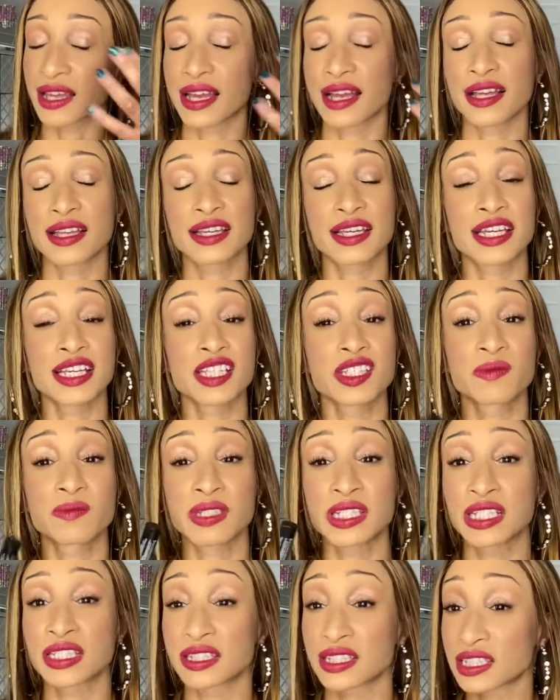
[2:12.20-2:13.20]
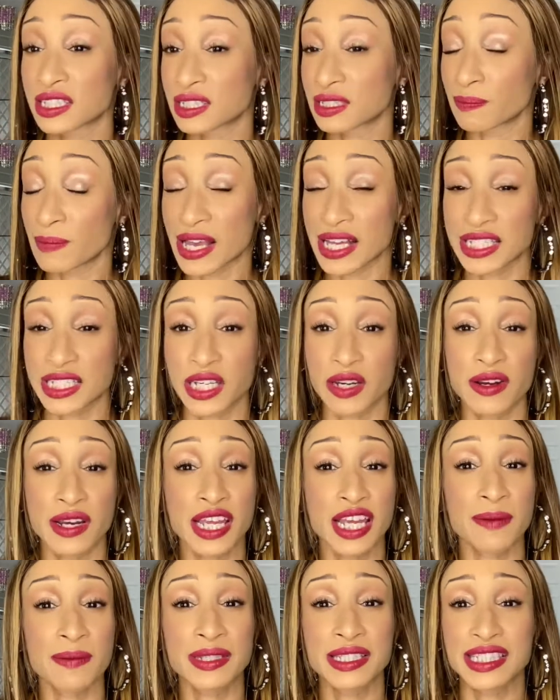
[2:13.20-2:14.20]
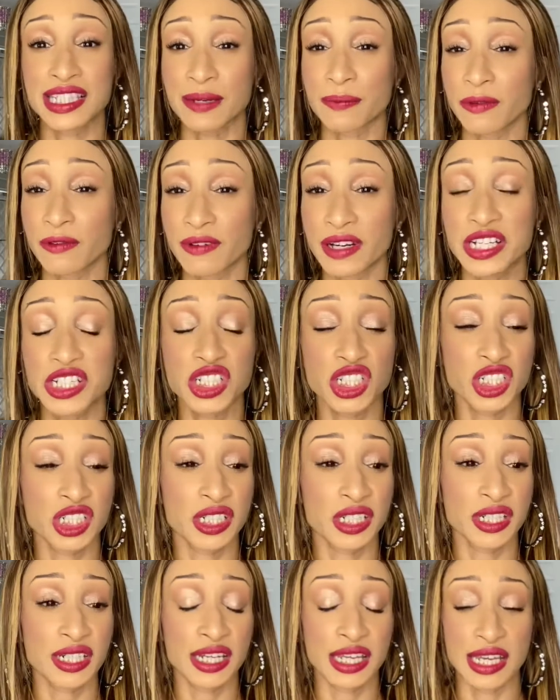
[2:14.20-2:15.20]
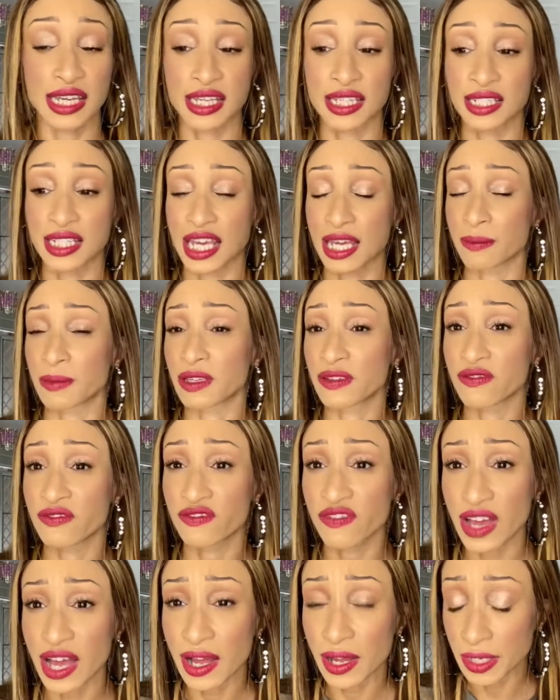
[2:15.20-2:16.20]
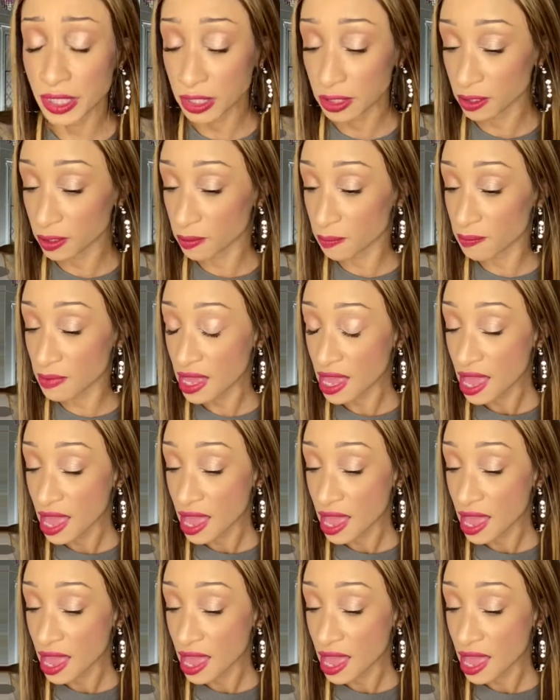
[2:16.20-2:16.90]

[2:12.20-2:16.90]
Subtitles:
It gives me, this mascara gave me separation. It gave me volume.